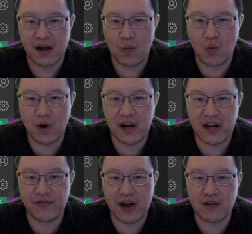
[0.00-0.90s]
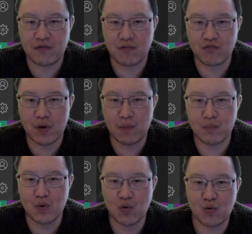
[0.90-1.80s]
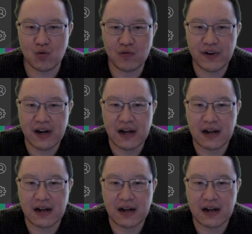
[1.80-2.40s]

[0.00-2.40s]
What if I removed